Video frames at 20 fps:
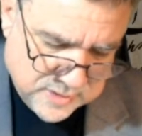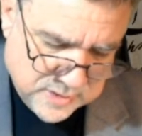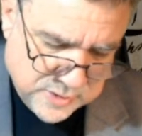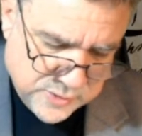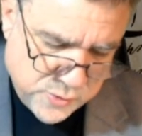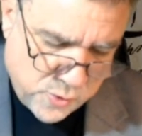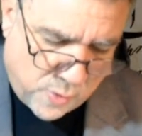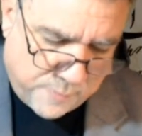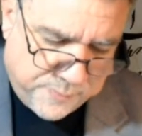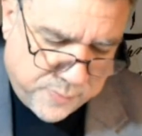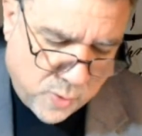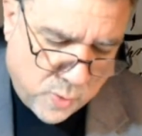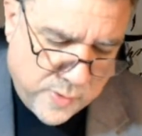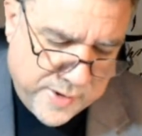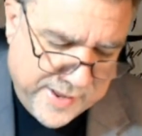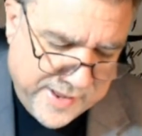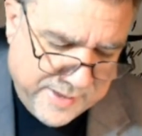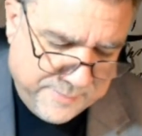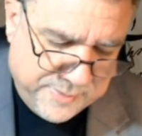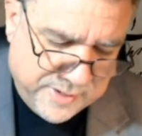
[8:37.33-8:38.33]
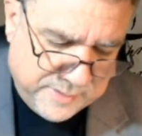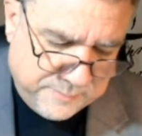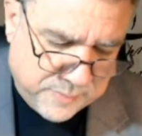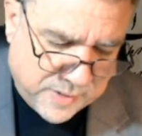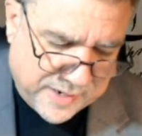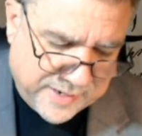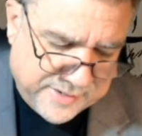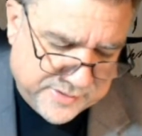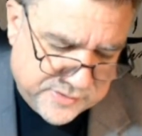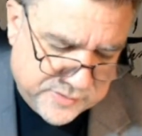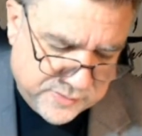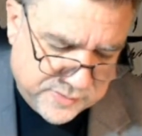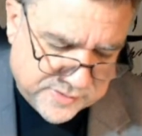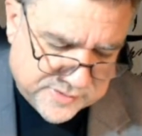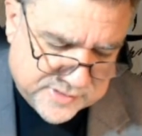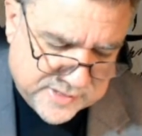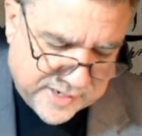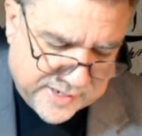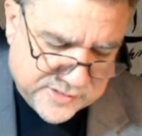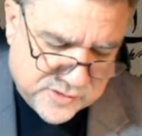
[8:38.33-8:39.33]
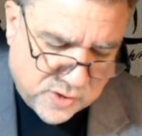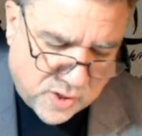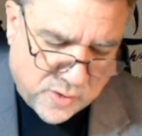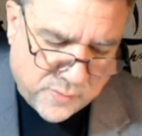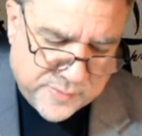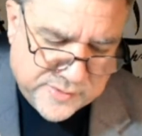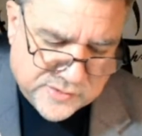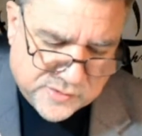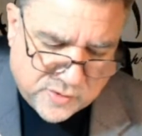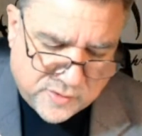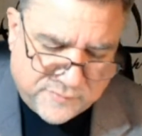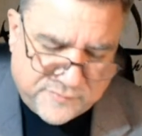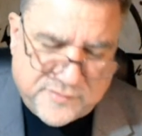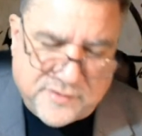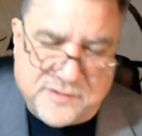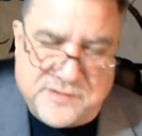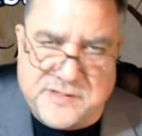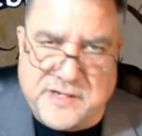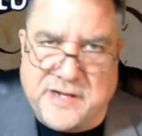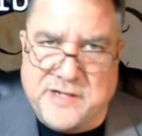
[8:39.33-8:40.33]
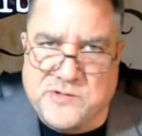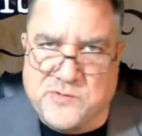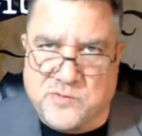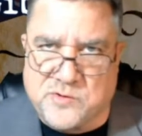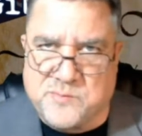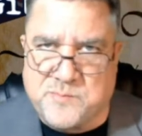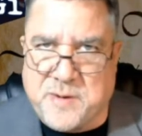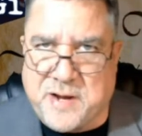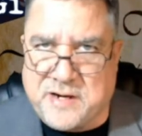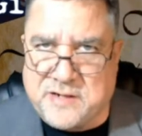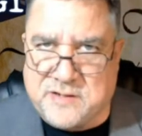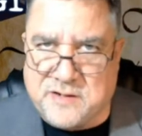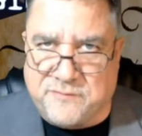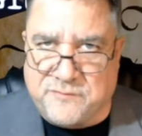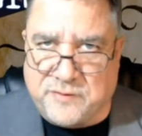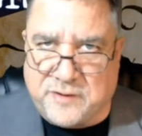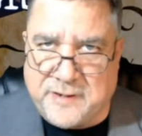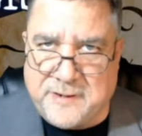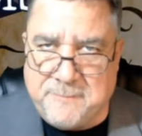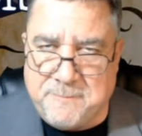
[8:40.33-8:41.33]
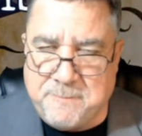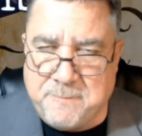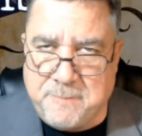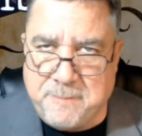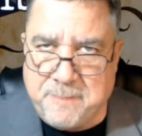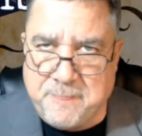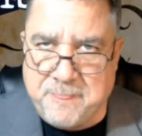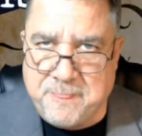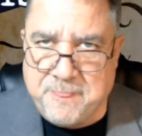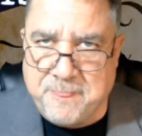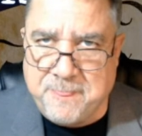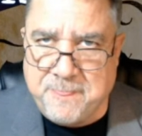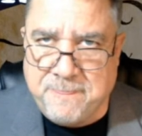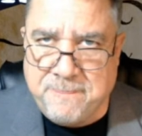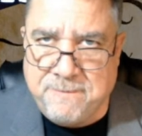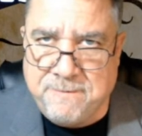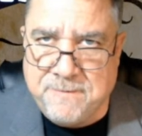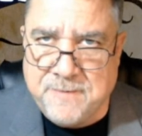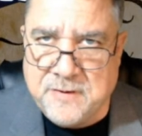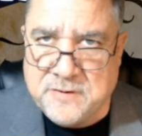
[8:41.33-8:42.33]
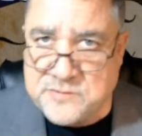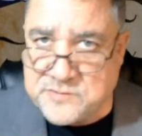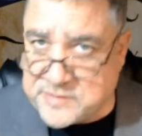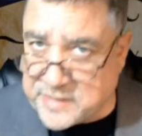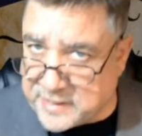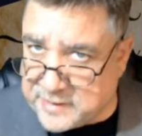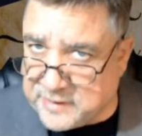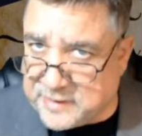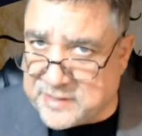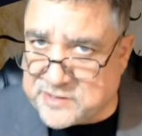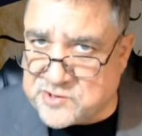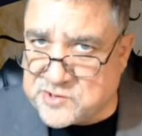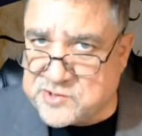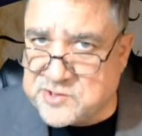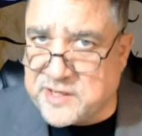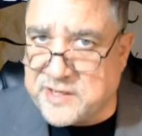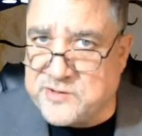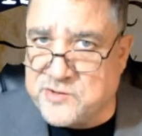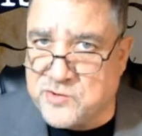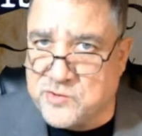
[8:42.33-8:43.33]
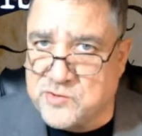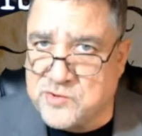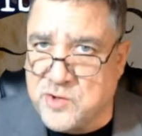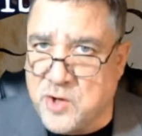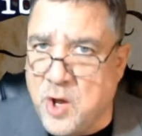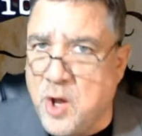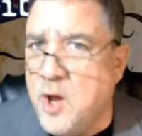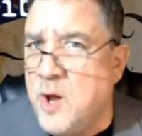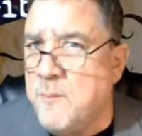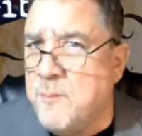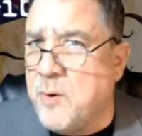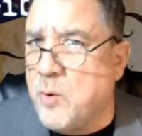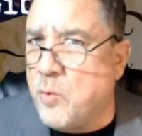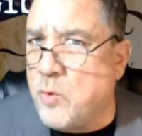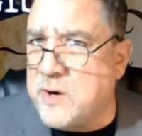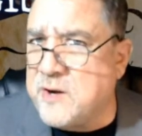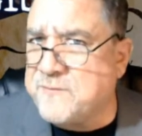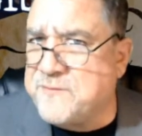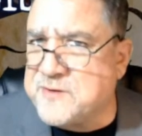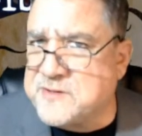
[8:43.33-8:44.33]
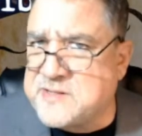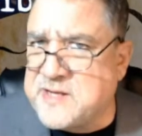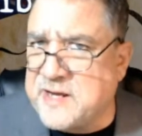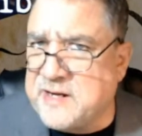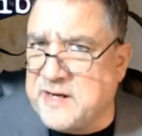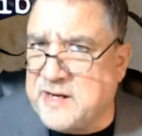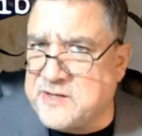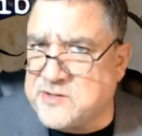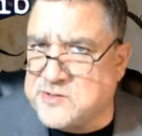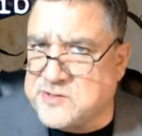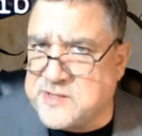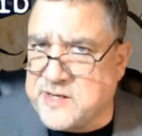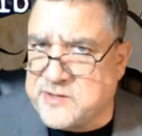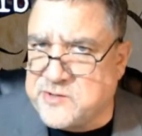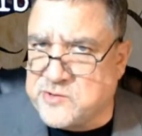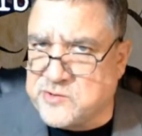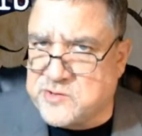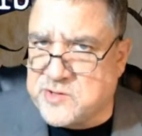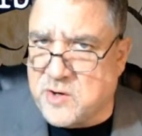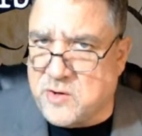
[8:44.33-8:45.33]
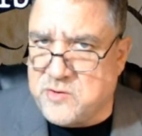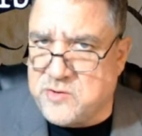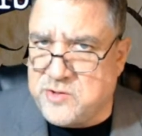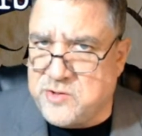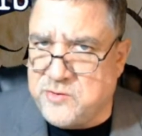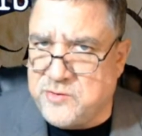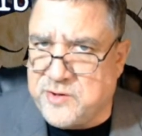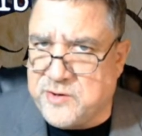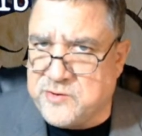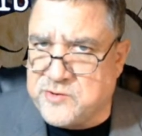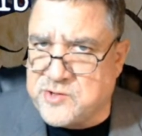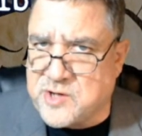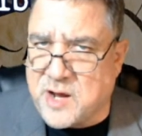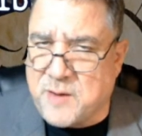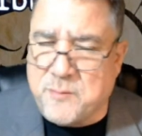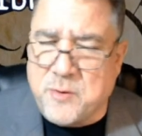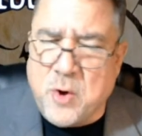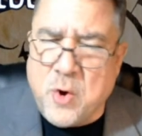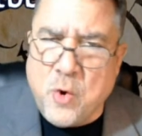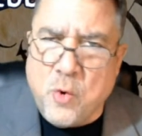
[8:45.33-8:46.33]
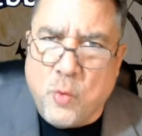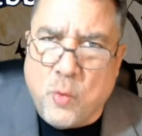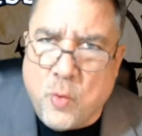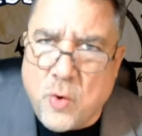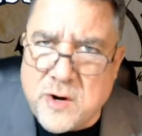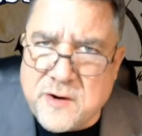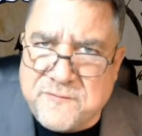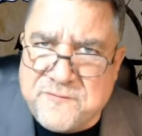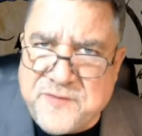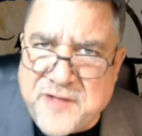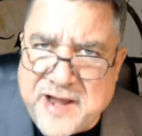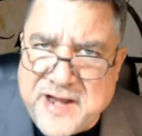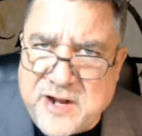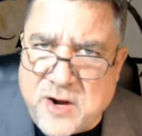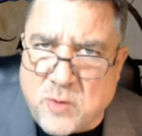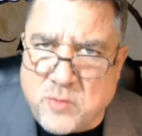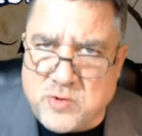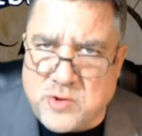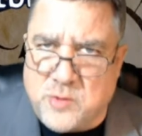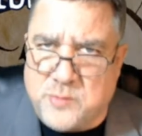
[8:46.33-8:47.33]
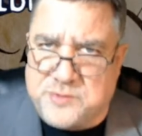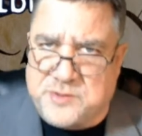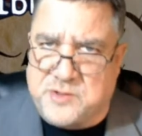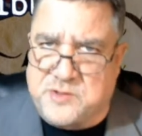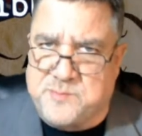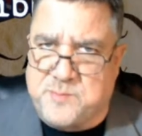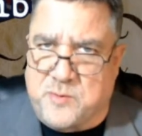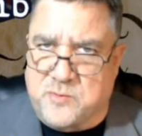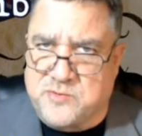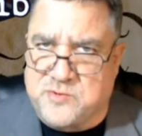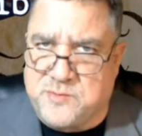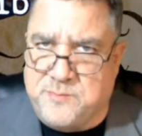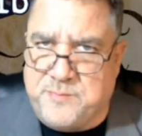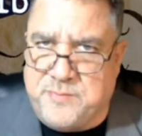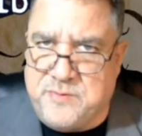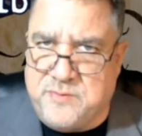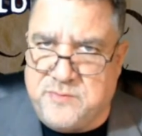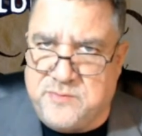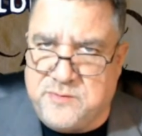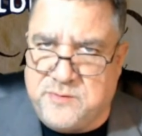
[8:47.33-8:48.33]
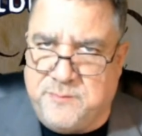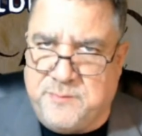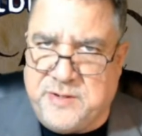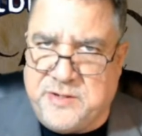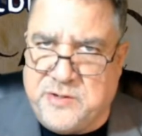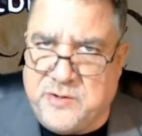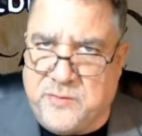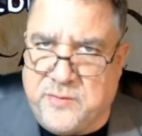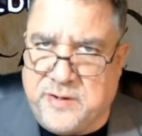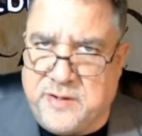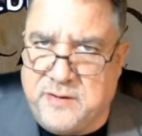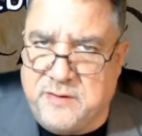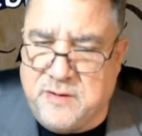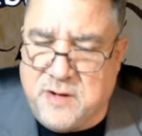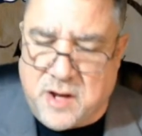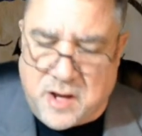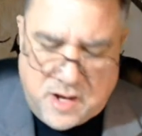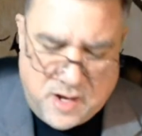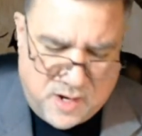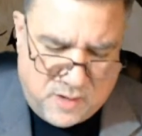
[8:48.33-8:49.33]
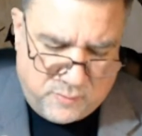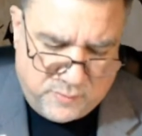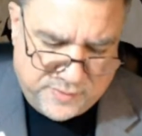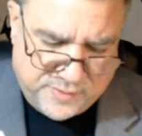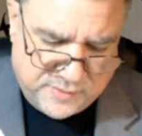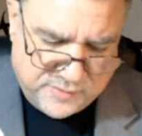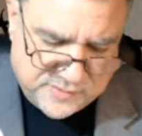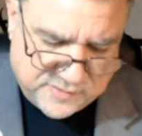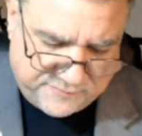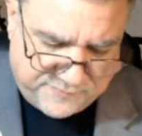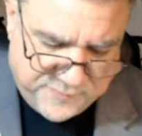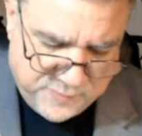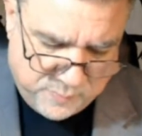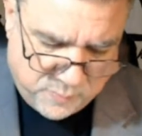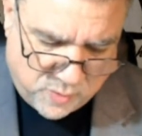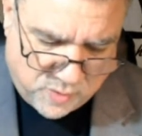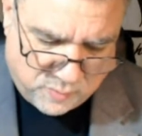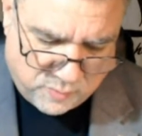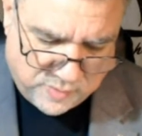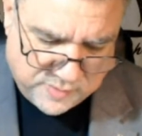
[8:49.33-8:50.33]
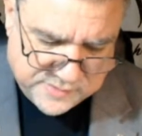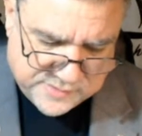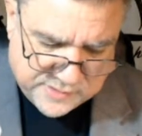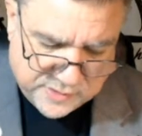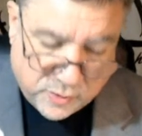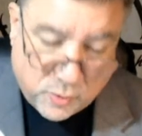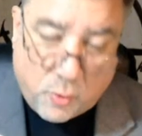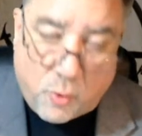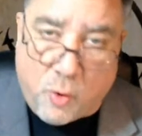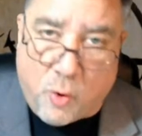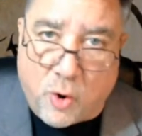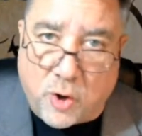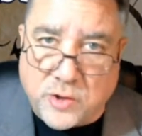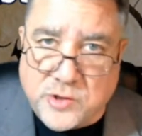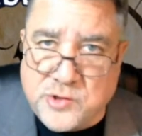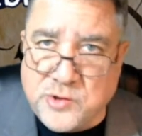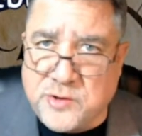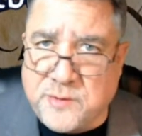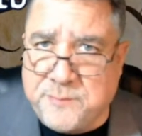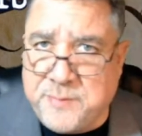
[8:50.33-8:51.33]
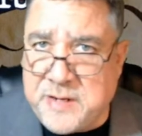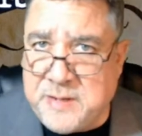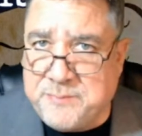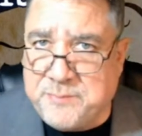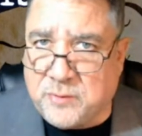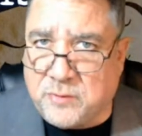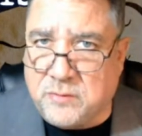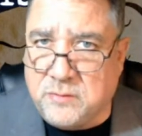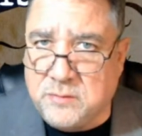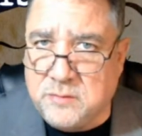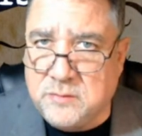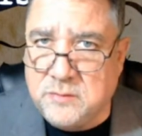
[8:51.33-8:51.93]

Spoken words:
nor prohibited by it to the states, are reserved to the states respectively. State legislatures. But what if the state legislatures don't do their job? What if they don't do what they're supposed to be doing? Well, there's a few more words here. Or to the people.